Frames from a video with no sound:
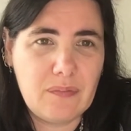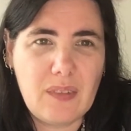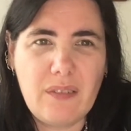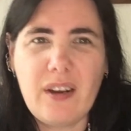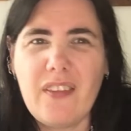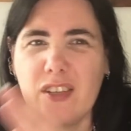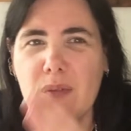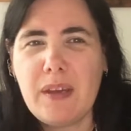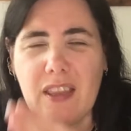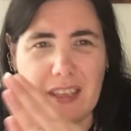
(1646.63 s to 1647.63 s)
I feel like there
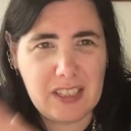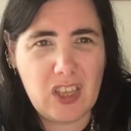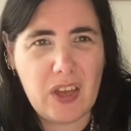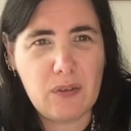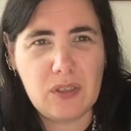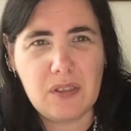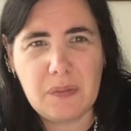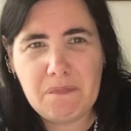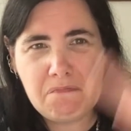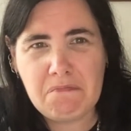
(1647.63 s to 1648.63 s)
should be at least 1,000,
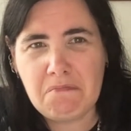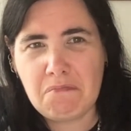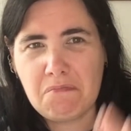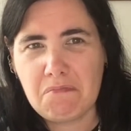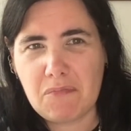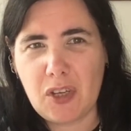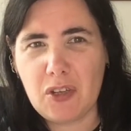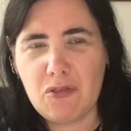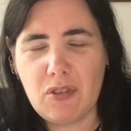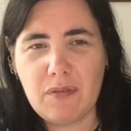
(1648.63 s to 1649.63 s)

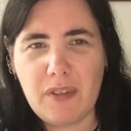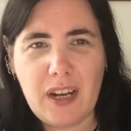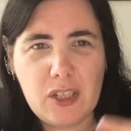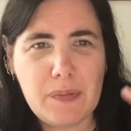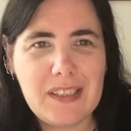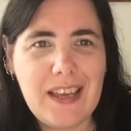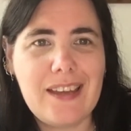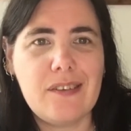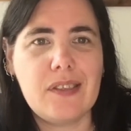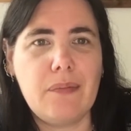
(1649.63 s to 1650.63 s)
100, I feel like it should be
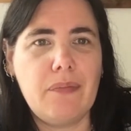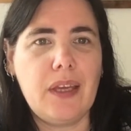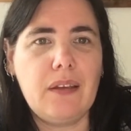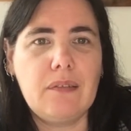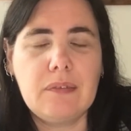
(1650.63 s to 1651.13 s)
10 or something.